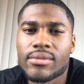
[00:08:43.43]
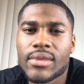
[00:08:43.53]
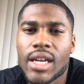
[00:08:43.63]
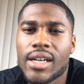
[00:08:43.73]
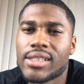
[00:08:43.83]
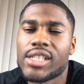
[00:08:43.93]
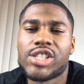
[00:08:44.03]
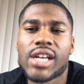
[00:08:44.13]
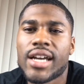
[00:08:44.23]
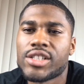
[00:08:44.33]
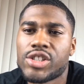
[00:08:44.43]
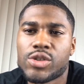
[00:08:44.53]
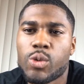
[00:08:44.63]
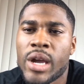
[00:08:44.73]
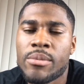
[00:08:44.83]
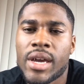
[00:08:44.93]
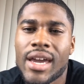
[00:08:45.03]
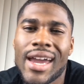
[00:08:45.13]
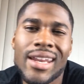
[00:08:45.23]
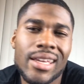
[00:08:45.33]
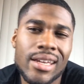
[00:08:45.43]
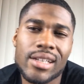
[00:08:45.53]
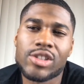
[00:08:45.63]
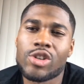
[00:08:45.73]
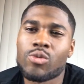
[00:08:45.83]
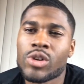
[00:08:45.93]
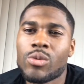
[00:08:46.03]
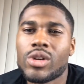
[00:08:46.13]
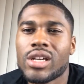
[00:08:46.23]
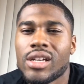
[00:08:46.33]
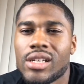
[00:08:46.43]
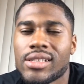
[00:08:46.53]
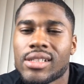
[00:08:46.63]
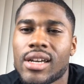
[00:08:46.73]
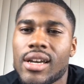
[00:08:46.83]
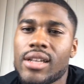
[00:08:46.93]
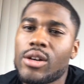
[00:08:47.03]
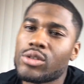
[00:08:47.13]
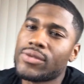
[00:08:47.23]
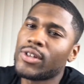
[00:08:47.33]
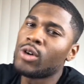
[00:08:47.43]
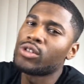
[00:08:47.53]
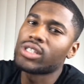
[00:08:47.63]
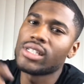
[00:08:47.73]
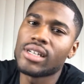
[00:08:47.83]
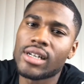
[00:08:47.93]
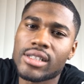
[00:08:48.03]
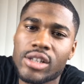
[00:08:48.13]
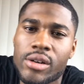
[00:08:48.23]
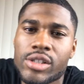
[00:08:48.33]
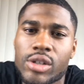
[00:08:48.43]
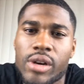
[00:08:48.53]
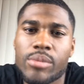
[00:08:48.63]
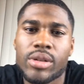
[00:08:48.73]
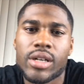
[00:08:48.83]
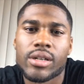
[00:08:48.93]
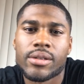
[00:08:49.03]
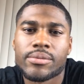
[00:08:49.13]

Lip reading: Because his shot is just wet, man. And he can get to the rim with ease. Those floaters he does. Curry's a great player.